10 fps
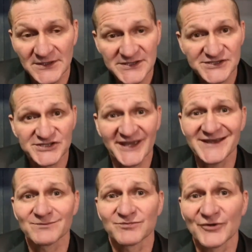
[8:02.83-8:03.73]
Take
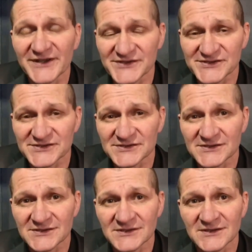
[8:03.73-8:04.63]
breaks.
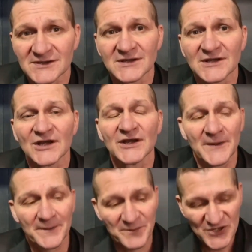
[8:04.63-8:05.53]

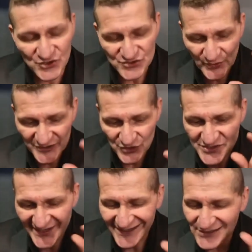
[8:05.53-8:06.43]
Because when you
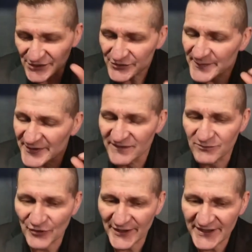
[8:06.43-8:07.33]
take a little bit of a
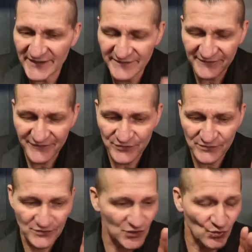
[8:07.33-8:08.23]
break, even if
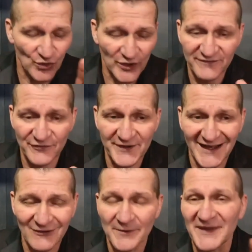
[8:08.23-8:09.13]
you work for an
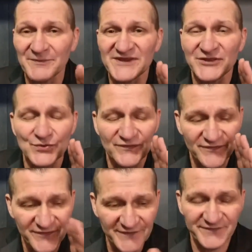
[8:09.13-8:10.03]
hour, maybe do
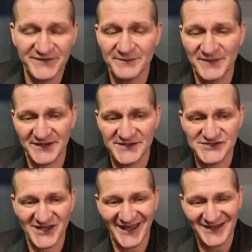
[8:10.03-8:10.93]
50 minutes
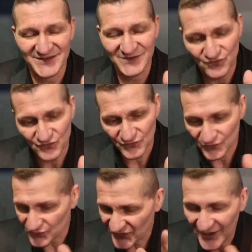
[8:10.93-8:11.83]
and
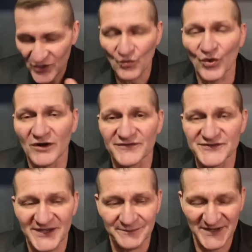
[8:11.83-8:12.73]
take a walk for
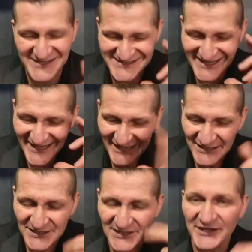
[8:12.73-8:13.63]
10 minutes.
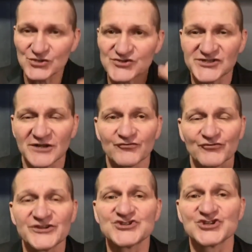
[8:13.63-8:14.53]
Let yourself
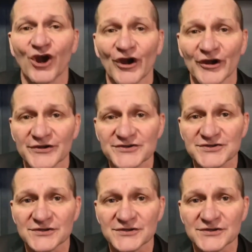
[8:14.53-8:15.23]
recharge.